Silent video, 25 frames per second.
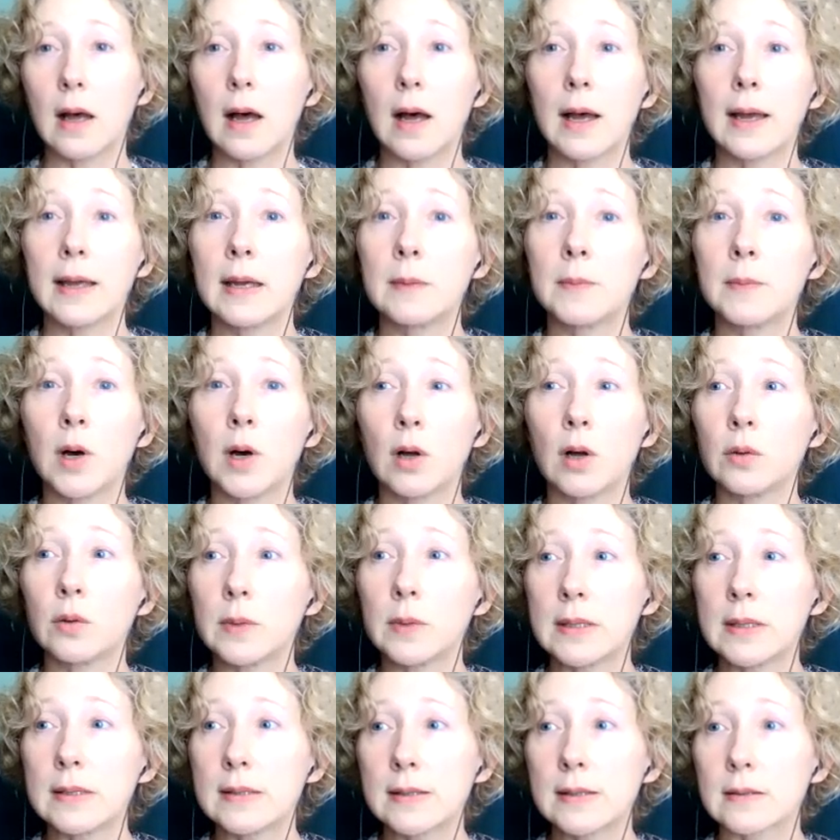I am
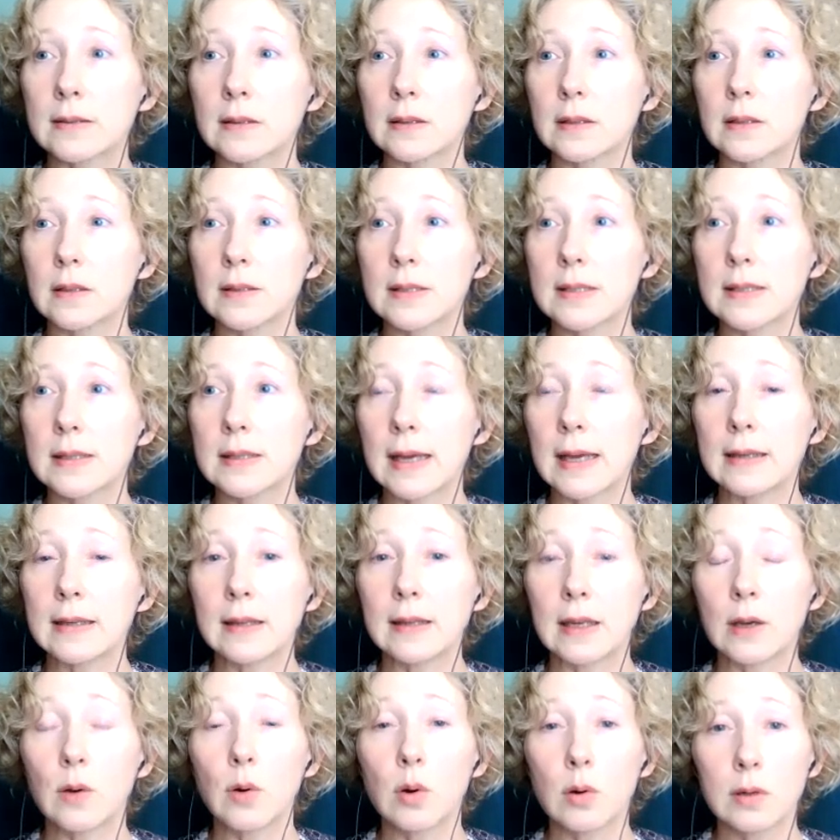always
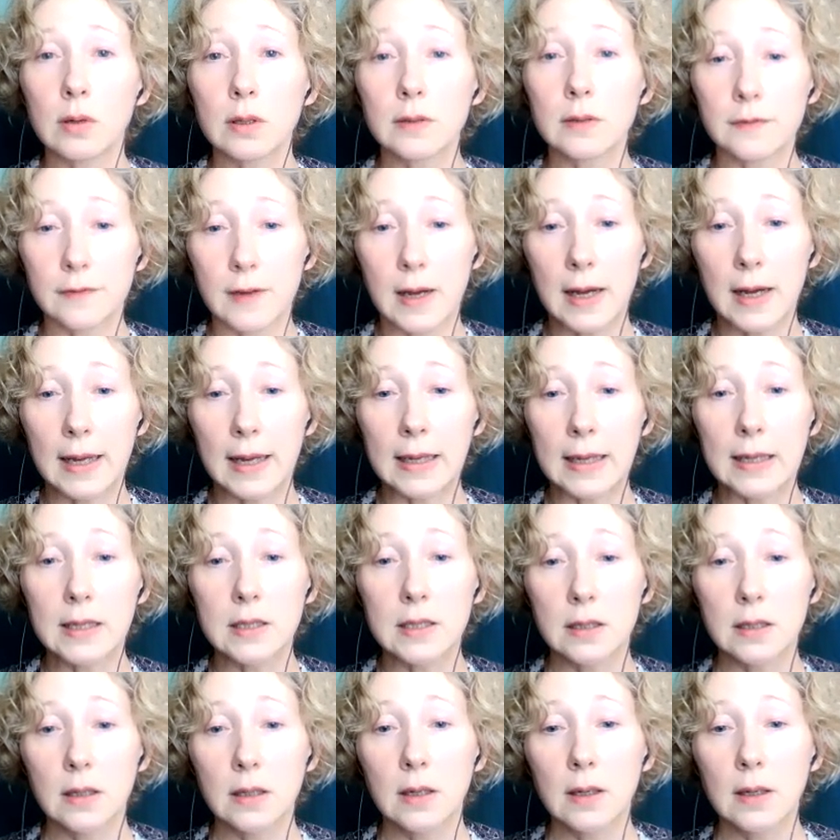slightly
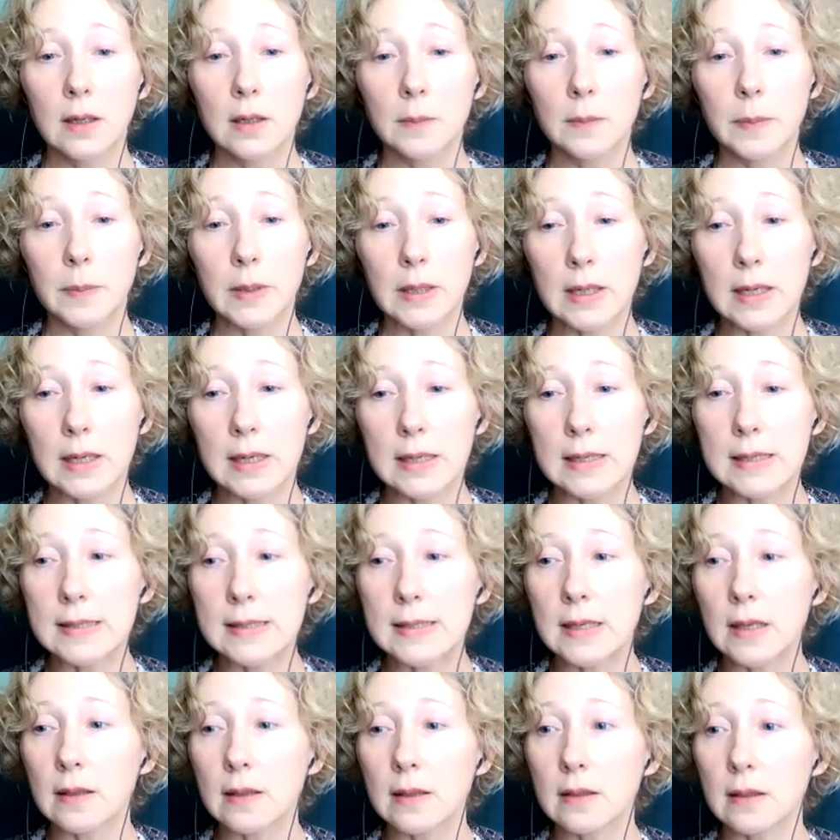horrified
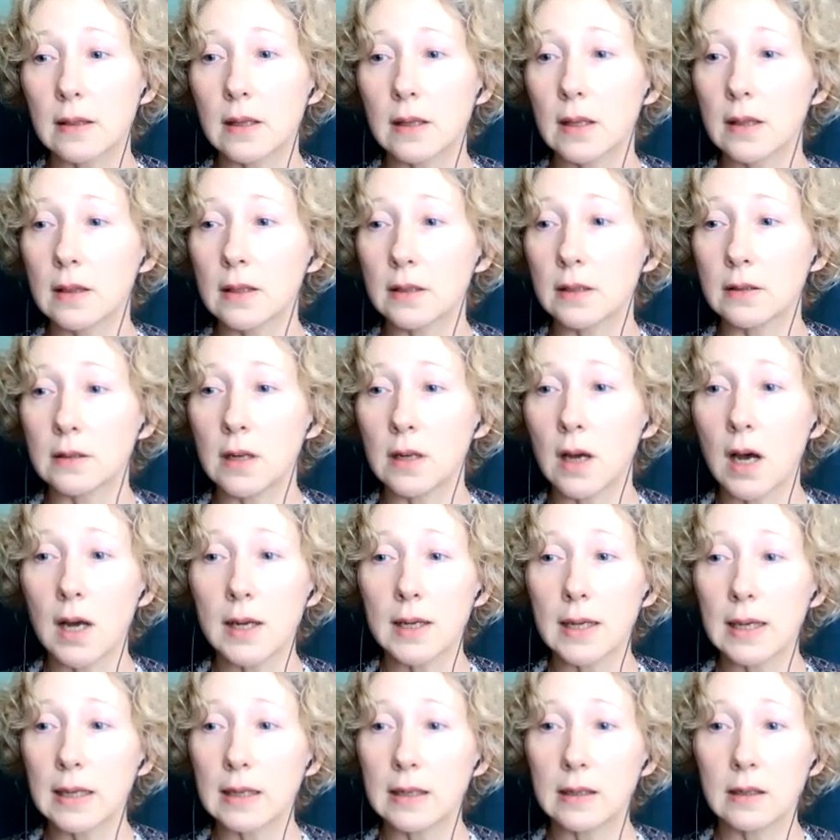because they're
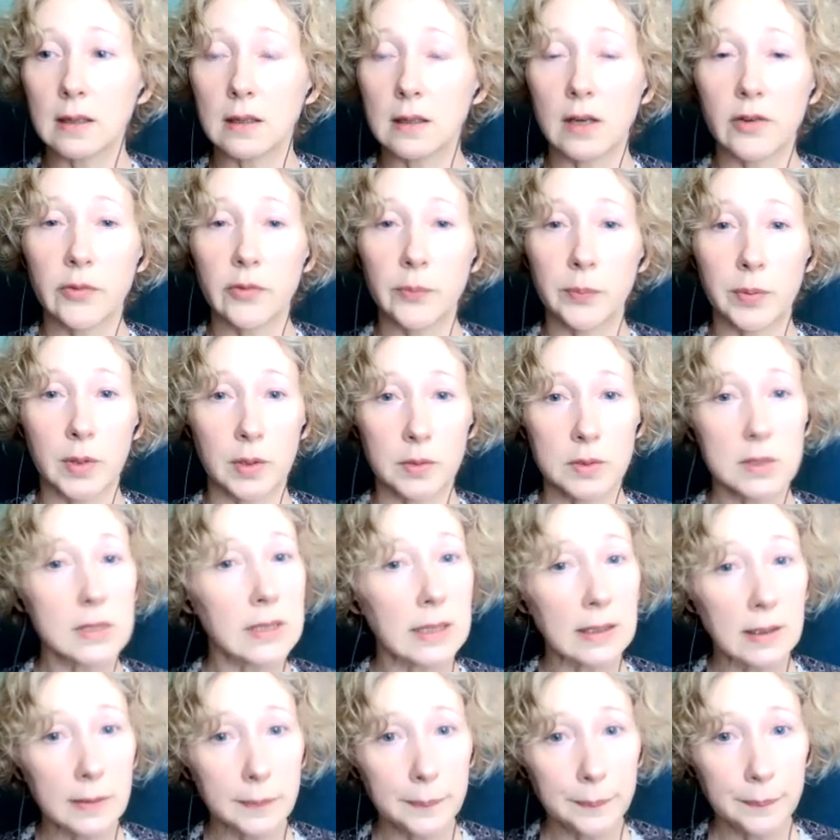not getting enough
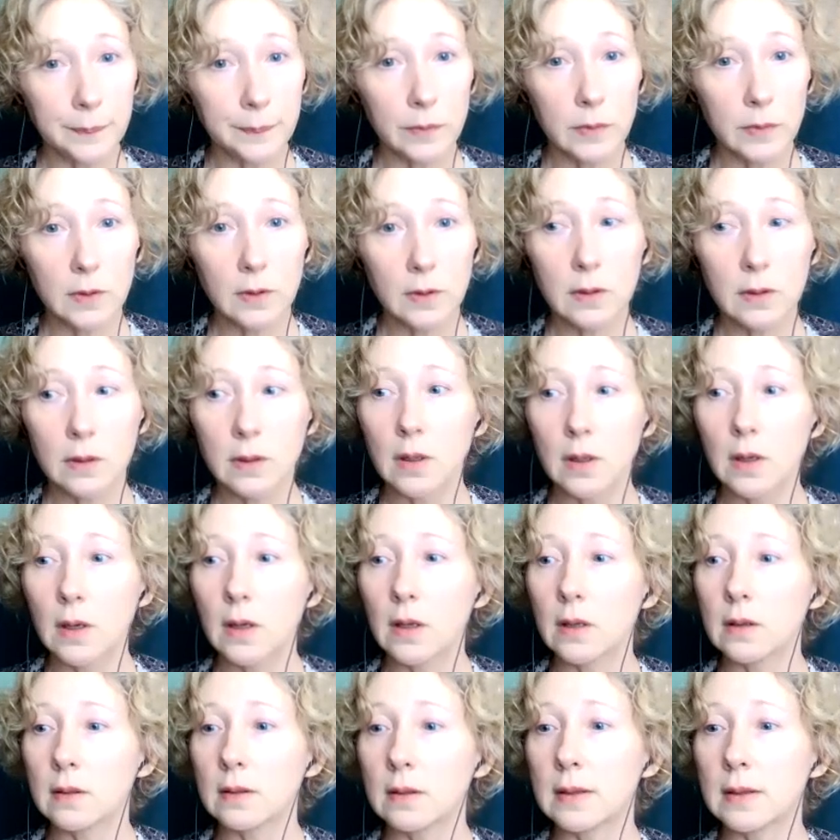protein.
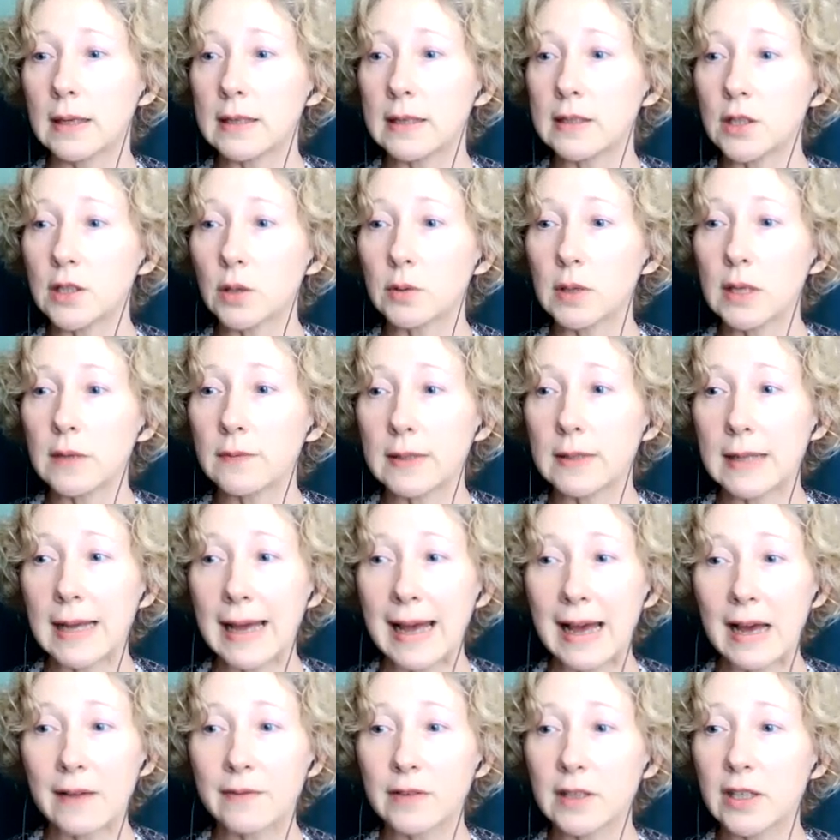They don't even
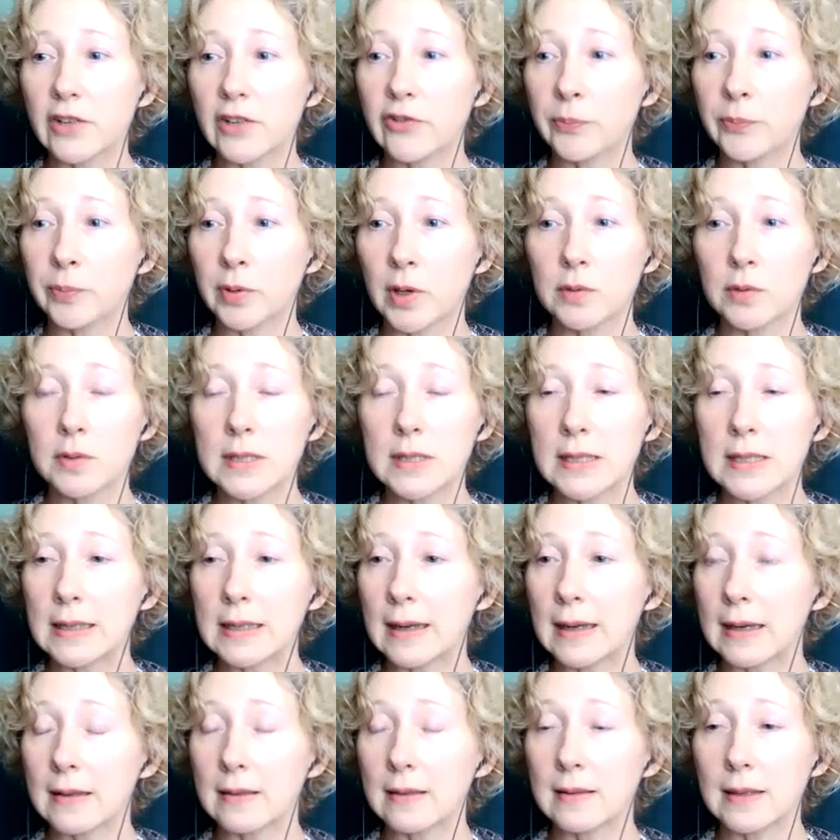have enough
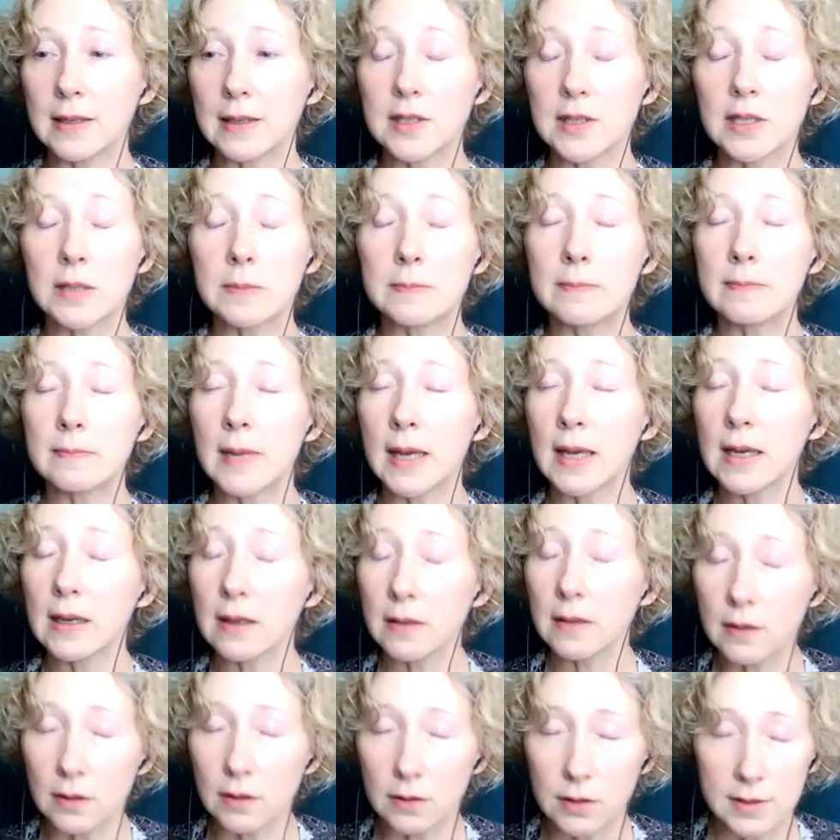protein, I think, to
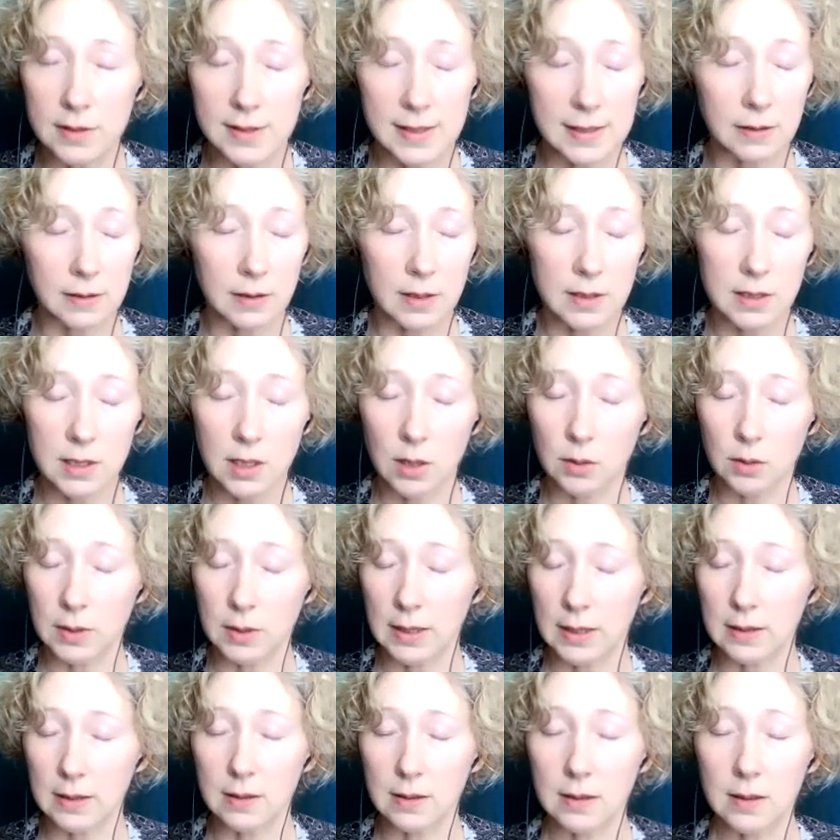make their
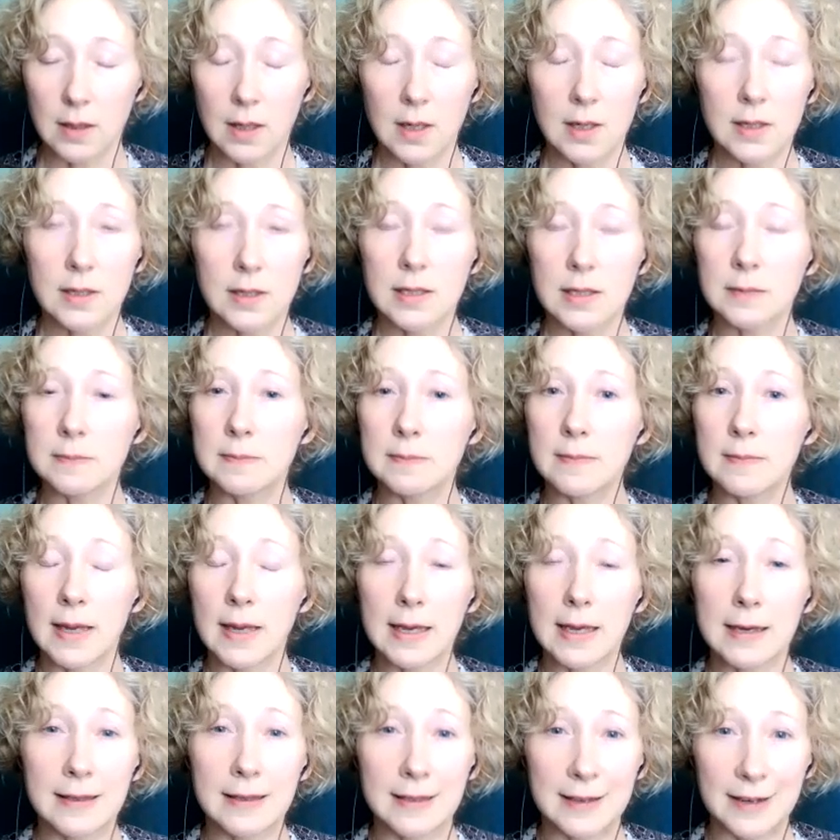serotonin, to
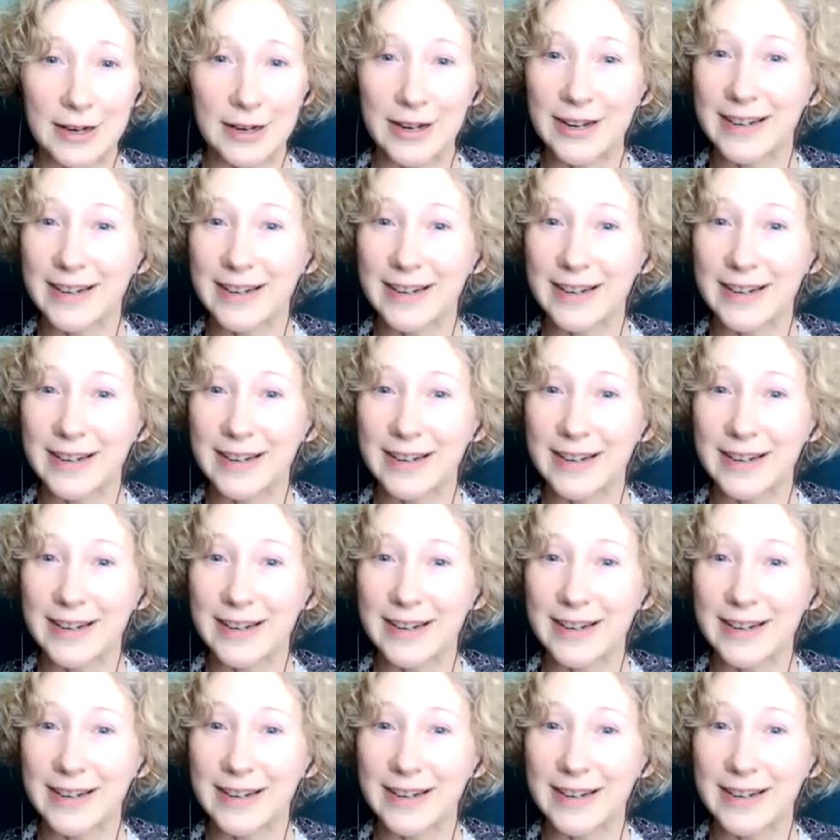make their,